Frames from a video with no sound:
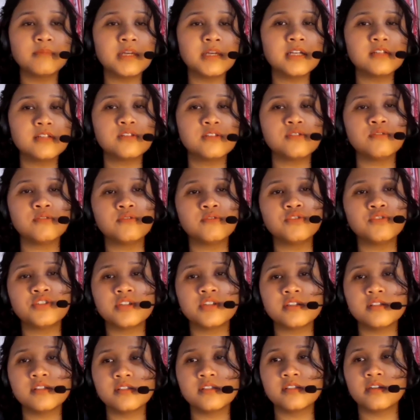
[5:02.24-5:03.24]
me to
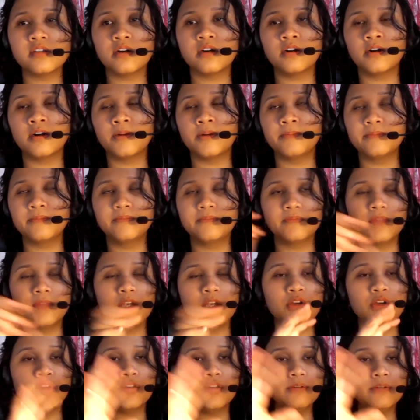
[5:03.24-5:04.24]
just um,
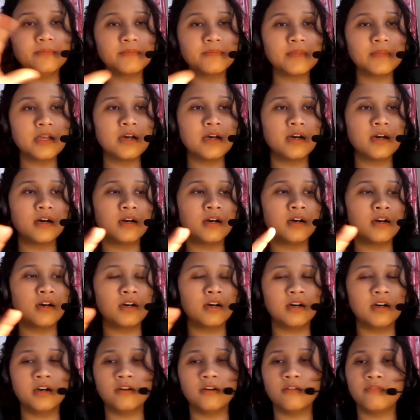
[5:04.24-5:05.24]
you know
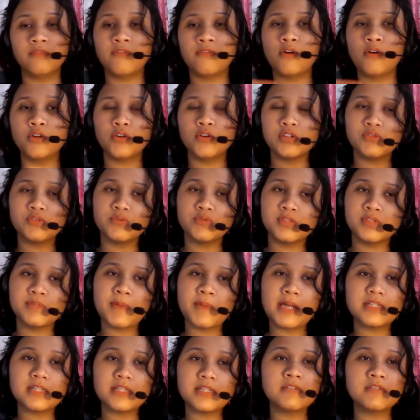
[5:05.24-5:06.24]
uh, for your
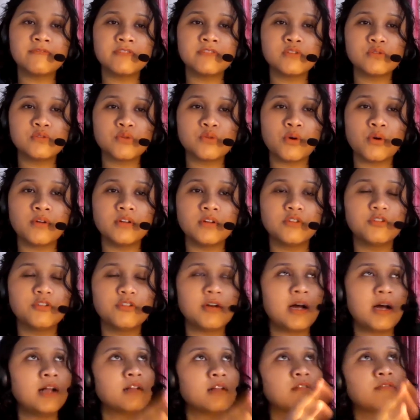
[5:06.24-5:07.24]
respective tutorial group
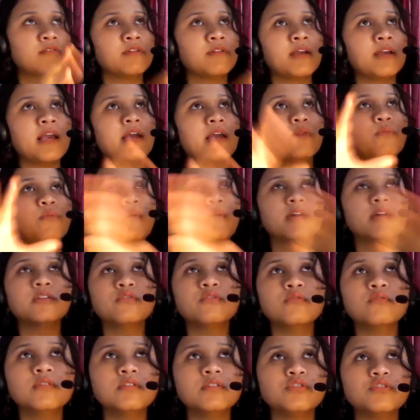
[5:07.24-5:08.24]
I'll create one
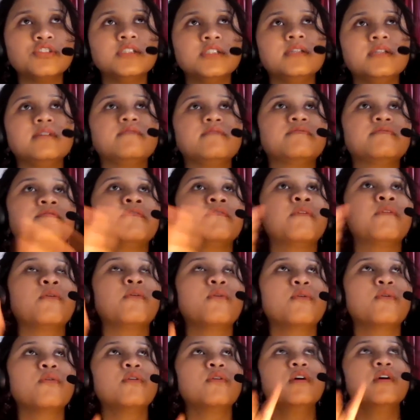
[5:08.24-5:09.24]
Google Sheet
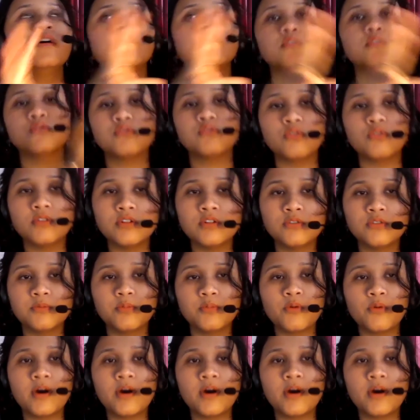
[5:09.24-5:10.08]
for tutorial group